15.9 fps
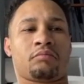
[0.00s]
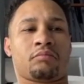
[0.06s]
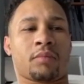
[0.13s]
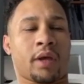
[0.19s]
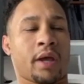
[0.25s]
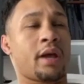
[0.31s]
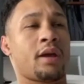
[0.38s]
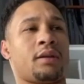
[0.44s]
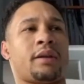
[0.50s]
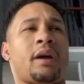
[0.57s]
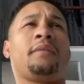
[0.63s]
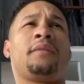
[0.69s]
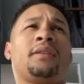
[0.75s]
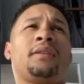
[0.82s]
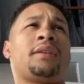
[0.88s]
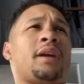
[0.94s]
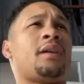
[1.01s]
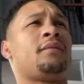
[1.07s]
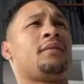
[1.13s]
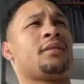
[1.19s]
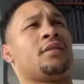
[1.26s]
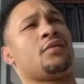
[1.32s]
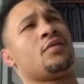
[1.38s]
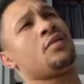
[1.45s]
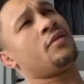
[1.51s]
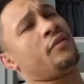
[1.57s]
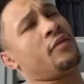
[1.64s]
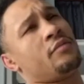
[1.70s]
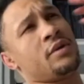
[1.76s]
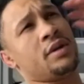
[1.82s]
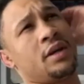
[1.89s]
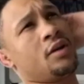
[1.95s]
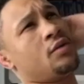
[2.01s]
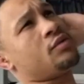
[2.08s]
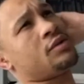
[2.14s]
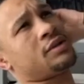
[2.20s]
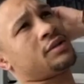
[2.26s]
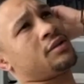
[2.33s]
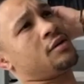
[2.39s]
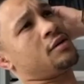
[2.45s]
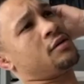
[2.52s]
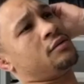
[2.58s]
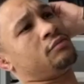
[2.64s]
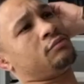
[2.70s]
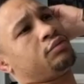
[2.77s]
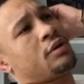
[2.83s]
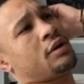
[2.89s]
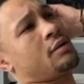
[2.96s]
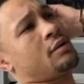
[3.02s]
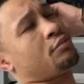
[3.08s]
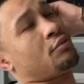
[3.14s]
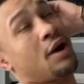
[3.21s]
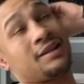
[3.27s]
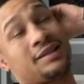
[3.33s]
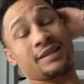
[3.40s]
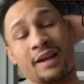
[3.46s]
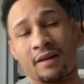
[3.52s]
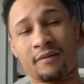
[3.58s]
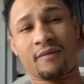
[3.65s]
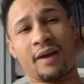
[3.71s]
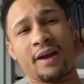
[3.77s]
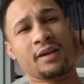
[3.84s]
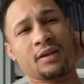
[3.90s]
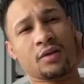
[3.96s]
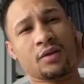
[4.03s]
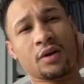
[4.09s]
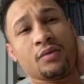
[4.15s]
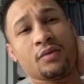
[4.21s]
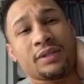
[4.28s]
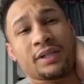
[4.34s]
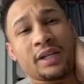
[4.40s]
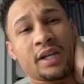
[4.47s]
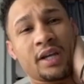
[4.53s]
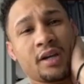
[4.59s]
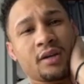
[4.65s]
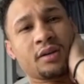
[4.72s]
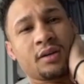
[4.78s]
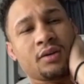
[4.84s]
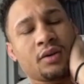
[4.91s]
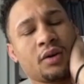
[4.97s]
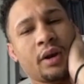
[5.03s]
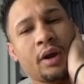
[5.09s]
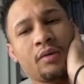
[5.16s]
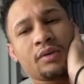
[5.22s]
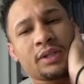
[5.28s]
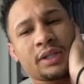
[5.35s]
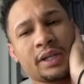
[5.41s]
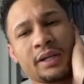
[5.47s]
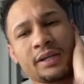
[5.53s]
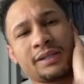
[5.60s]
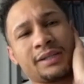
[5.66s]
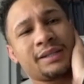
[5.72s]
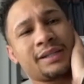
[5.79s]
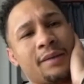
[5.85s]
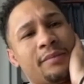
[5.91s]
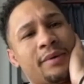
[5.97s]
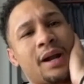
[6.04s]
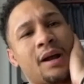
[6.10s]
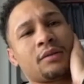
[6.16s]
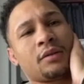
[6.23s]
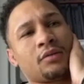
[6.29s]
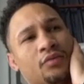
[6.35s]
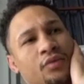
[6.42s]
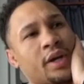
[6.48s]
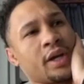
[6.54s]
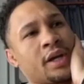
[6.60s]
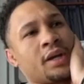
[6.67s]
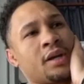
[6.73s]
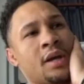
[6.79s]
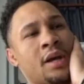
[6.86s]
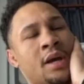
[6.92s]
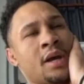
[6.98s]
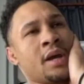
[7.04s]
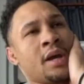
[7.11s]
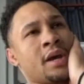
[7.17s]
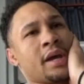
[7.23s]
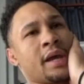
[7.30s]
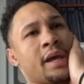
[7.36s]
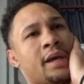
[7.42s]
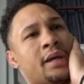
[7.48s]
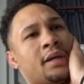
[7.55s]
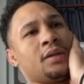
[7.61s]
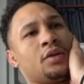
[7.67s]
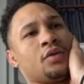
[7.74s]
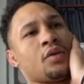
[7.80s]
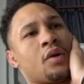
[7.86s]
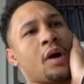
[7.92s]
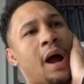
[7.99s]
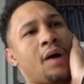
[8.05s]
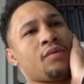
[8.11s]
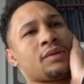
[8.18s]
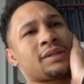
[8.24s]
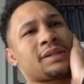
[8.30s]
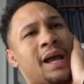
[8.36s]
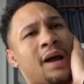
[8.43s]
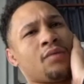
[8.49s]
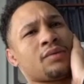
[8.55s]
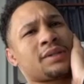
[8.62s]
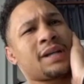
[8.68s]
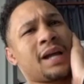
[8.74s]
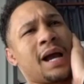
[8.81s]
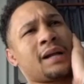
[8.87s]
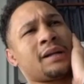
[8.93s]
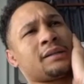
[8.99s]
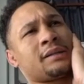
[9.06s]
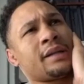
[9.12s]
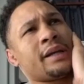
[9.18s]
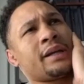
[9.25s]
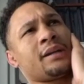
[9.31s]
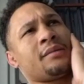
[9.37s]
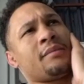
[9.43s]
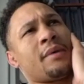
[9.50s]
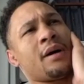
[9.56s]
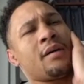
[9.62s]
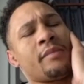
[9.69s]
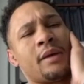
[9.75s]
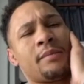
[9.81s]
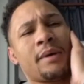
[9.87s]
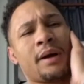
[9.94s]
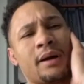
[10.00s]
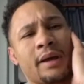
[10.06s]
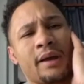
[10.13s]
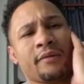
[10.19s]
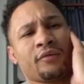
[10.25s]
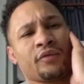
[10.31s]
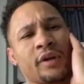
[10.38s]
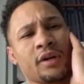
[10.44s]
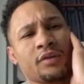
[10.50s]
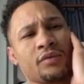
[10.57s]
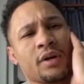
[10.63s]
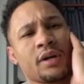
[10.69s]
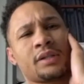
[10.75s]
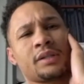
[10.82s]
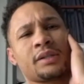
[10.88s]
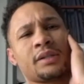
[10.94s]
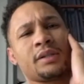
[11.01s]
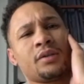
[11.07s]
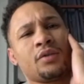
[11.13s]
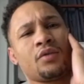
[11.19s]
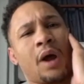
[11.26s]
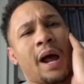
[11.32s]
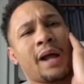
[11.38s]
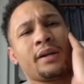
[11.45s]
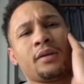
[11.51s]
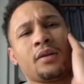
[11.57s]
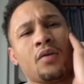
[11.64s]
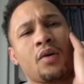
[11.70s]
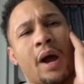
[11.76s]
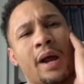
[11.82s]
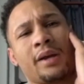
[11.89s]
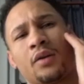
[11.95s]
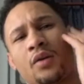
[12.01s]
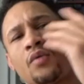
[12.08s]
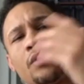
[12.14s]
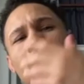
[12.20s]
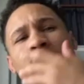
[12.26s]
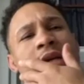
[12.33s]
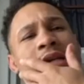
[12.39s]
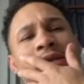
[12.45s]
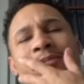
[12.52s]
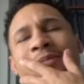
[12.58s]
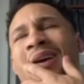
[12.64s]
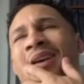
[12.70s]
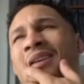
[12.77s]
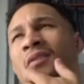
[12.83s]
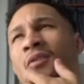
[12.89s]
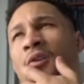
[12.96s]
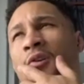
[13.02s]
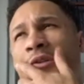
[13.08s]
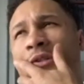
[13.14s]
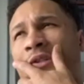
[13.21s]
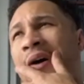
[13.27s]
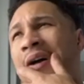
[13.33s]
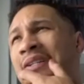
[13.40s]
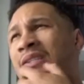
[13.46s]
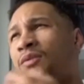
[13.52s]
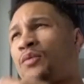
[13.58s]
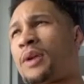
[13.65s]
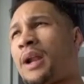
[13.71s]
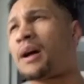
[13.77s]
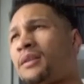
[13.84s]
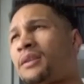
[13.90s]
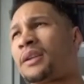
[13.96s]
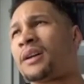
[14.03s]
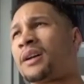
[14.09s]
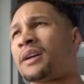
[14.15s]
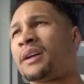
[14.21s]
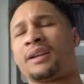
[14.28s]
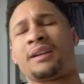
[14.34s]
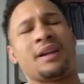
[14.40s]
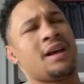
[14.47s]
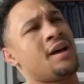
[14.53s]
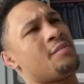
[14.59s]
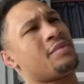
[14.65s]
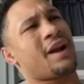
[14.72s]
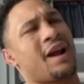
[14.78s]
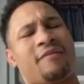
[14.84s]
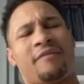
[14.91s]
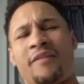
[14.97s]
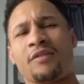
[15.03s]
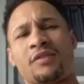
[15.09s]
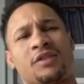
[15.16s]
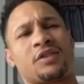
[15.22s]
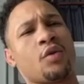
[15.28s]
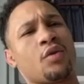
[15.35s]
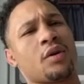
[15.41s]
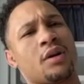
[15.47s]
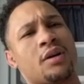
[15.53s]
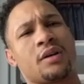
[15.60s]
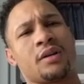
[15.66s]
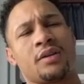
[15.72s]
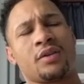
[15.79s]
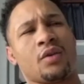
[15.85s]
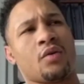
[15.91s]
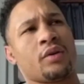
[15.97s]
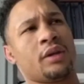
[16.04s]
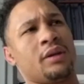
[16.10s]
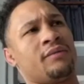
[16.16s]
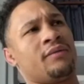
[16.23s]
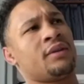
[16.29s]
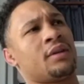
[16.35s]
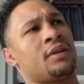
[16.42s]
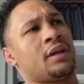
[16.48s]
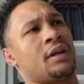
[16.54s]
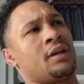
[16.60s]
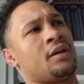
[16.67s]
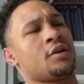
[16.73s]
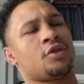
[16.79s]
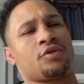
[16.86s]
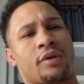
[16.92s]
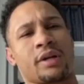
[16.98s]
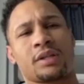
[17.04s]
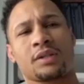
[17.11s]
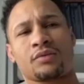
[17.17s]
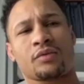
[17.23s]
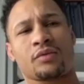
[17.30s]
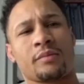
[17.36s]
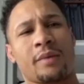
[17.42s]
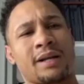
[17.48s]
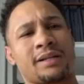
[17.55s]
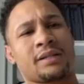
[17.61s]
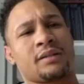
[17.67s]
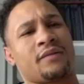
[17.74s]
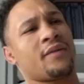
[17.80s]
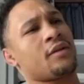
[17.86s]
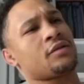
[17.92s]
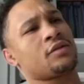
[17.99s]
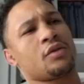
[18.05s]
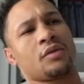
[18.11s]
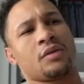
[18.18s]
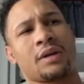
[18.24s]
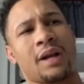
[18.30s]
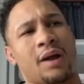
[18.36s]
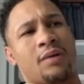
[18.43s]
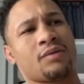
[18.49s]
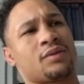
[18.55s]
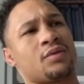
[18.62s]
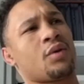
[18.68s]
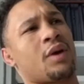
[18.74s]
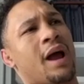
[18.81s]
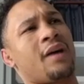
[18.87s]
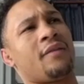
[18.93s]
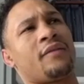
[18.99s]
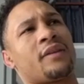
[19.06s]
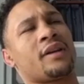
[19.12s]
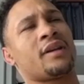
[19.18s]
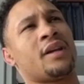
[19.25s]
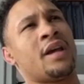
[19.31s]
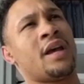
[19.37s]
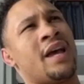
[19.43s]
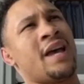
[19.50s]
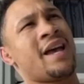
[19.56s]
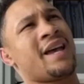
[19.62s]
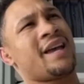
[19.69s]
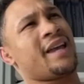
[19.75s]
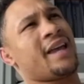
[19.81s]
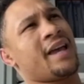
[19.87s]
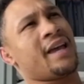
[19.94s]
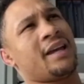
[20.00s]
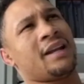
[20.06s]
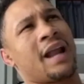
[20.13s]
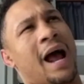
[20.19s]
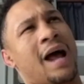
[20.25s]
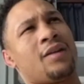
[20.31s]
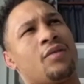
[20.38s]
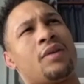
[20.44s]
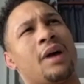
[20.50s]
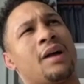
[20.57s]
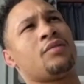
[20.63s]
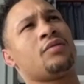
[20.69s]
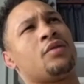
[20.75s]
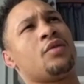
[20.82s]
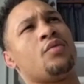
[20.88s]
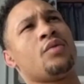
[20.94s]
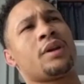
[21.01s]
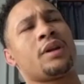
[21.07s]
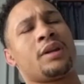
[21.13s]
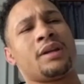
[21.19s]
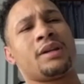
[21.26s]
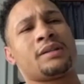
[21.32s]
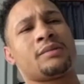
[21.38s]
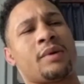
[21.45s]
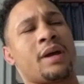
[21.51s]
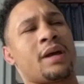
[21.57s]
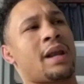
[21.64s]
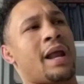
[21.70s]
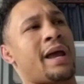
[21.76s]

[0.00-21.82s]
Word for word: Yeah, definitely, definitely. You know, for me, it was um pr prior that fight. You know, it was a year. You know, that was a year since I've been out the ring. And, you know, I was I was kind of thinking about maybe I'll have ring rust. And, you know, I didn't know. I didn't know what to expect, you know. So I just went out there. And, but I felt so good, you know, even in the dressing room, I just felt so good. I was so confident. And I don't I don't know what it is, man.